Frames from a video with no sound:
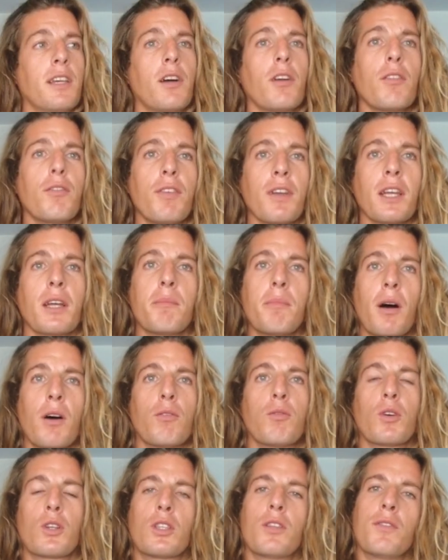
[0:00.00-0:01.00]
The other thing
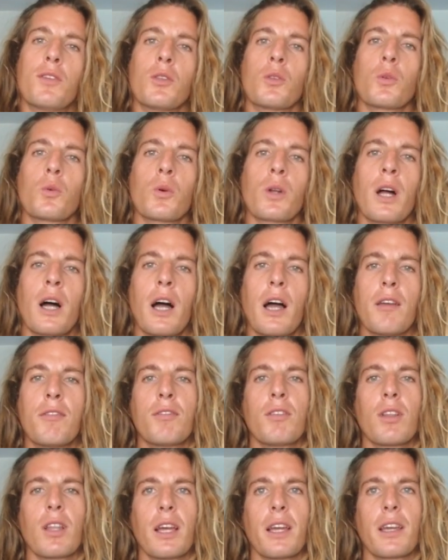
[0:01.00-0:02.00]
about Fuerteventura, I
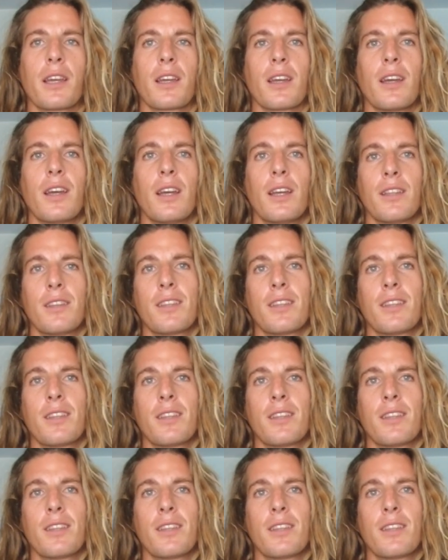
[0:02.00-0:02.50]
feel like